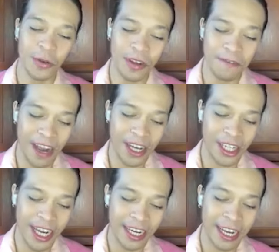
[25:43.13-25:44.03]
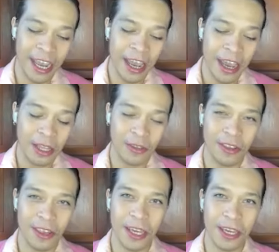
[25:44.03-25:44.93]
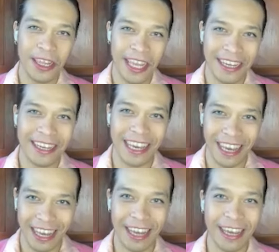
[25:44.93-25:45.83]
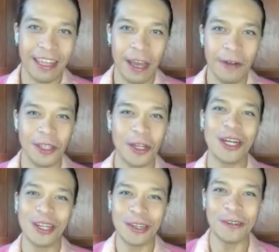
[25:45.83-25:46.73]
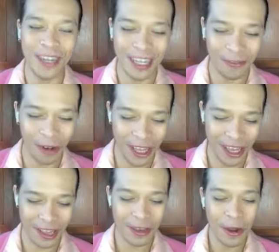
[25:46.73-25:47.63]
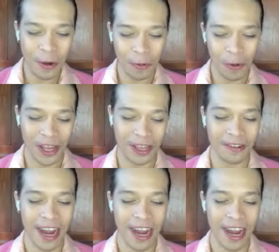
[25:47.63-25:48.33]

so refreshing to see like a return to what it once was,